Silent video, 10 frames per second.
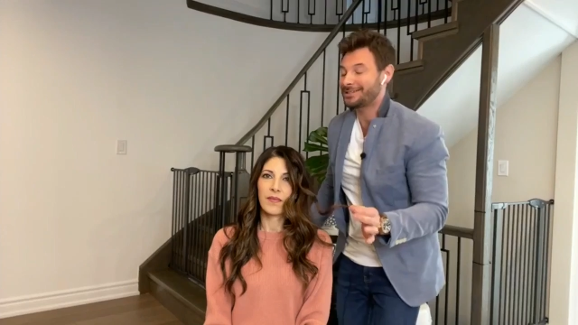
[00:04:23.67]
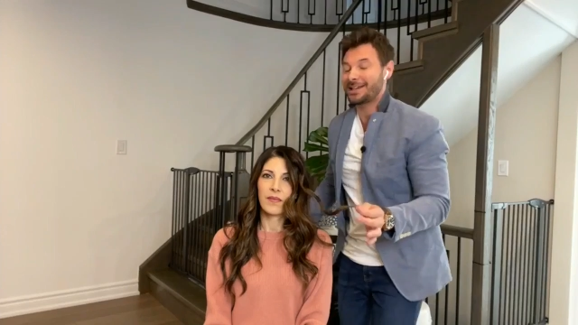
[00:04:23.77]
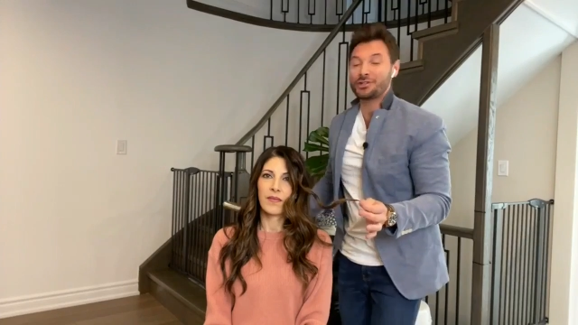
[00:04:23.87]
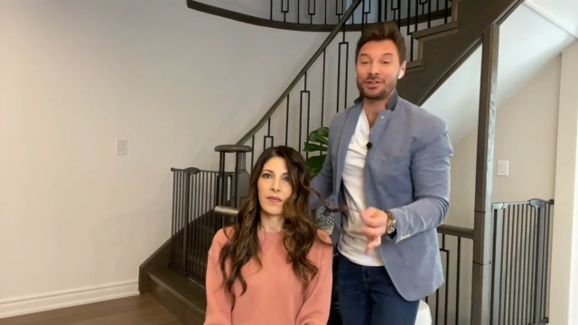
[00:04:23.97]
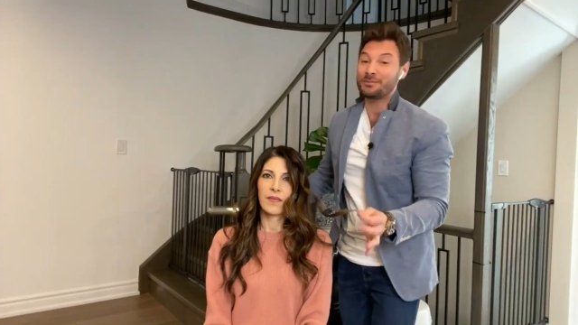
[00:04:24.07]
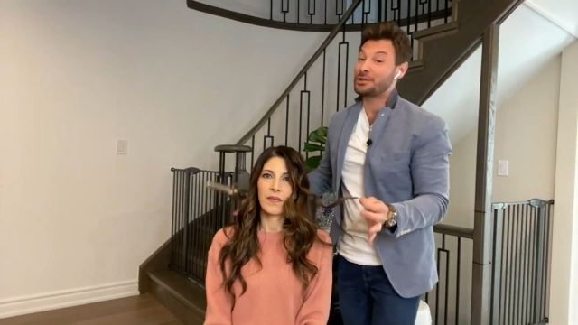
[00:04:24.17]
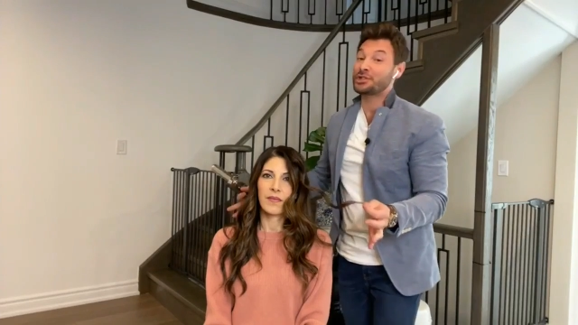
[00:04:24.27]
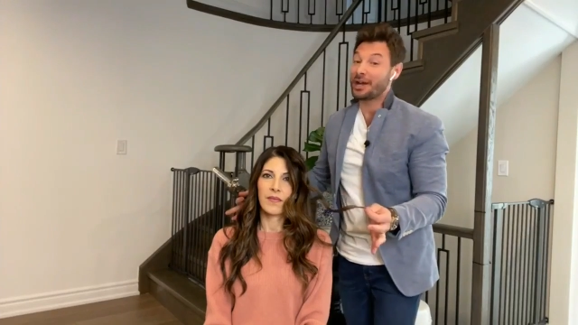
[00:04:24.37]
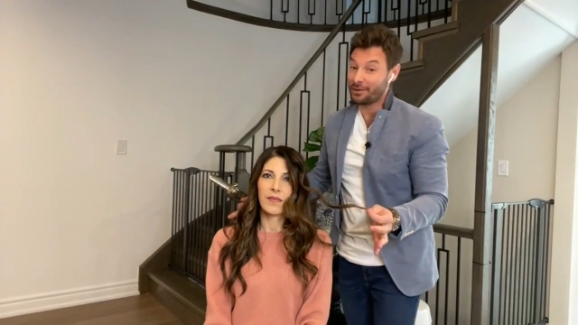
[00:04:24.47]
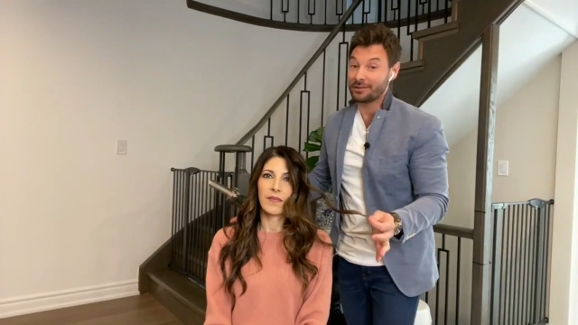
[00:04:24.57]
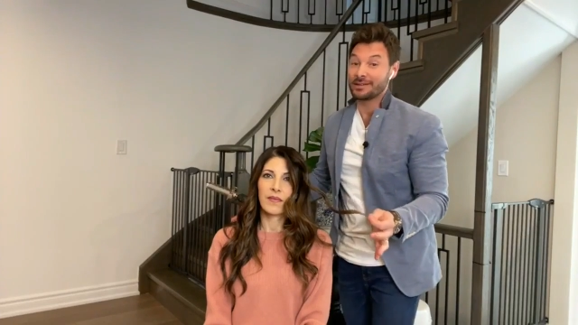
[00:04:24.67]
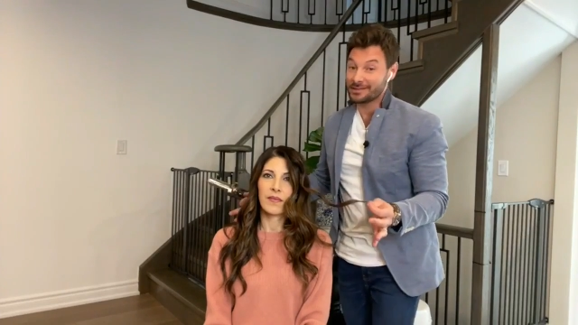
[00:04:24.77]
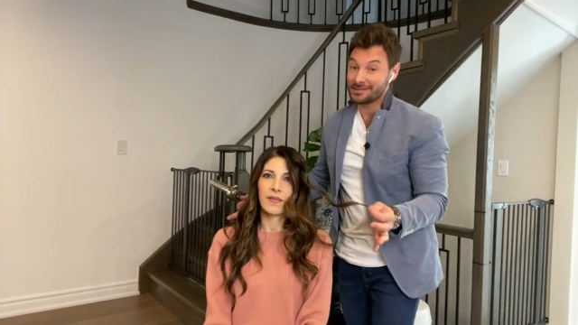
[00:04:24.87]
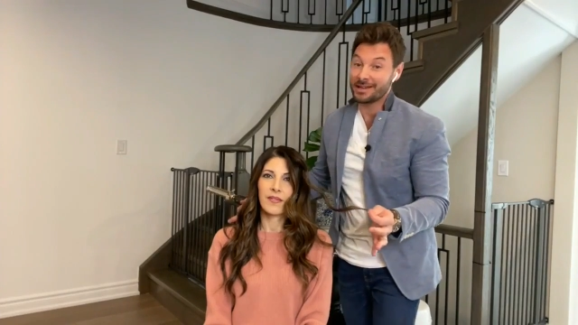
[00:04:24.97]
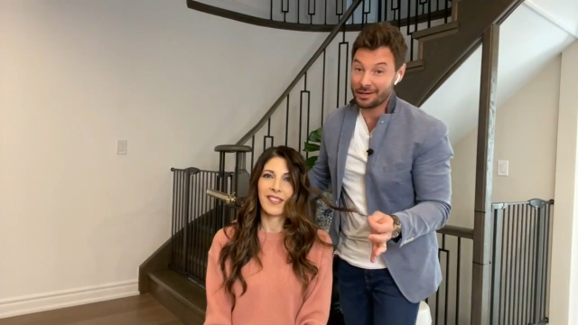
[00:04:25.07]
Speaker 1: I shouldn't even be sharing
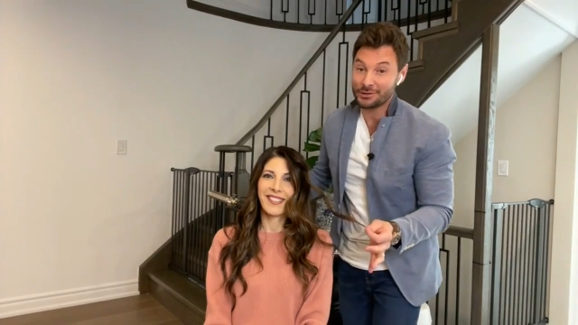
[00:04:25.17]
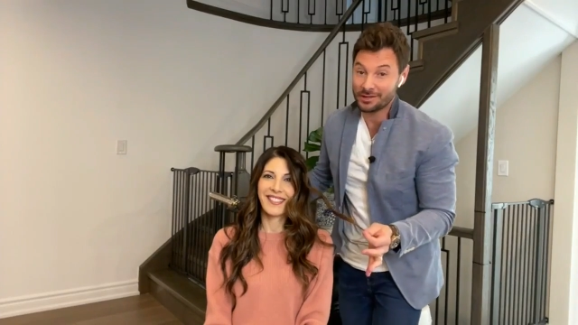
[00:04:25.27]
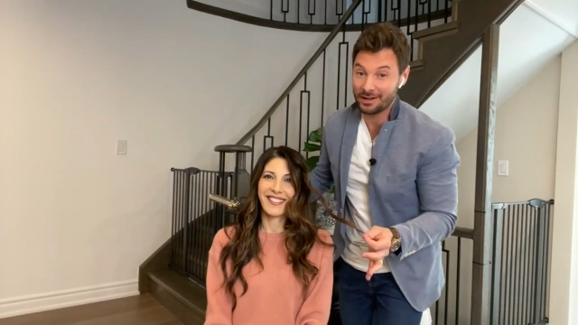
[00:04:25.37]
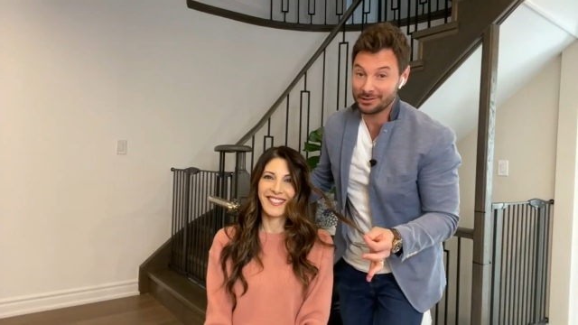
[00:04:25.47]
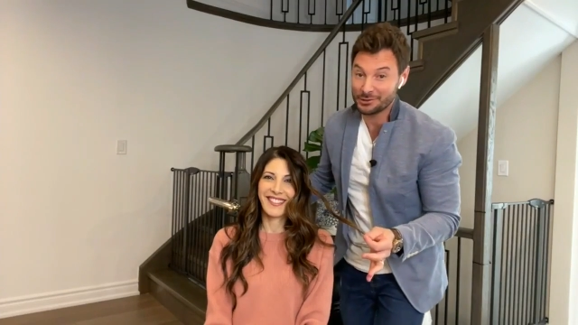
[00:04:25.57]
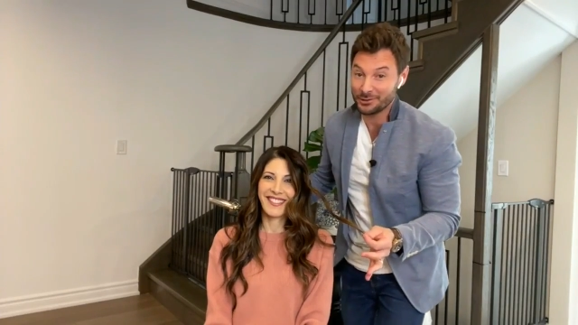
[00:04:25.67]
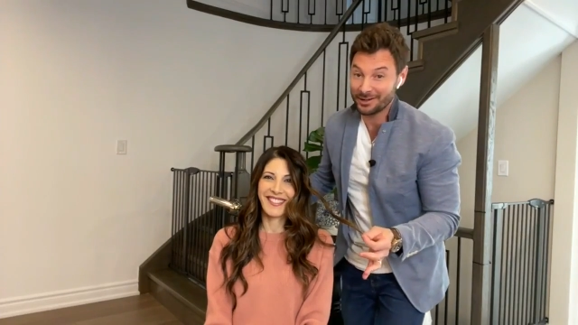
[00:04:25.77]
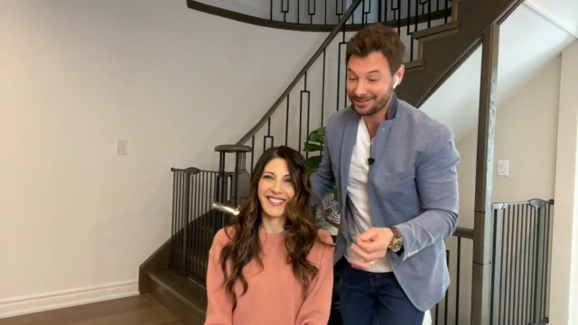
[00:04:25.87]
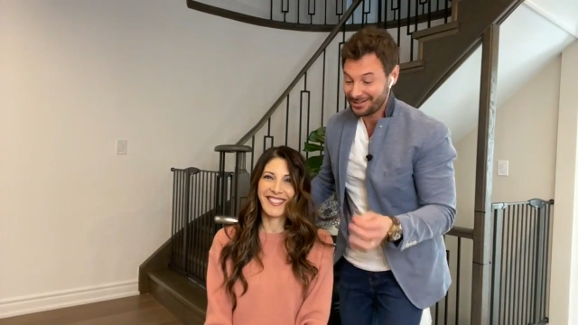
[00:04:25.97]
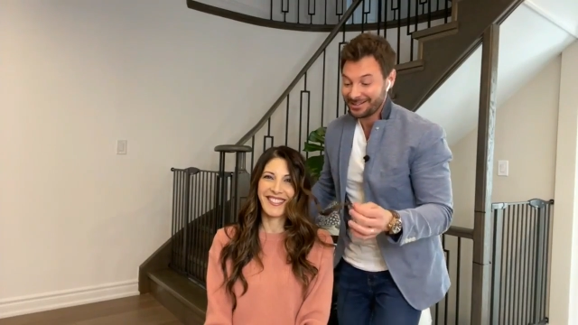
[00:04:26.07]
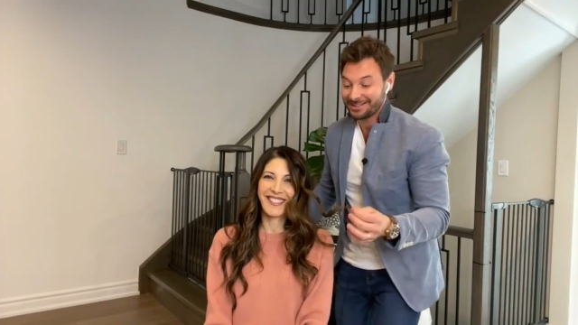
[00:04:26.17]
this. This is a hairstylist trick.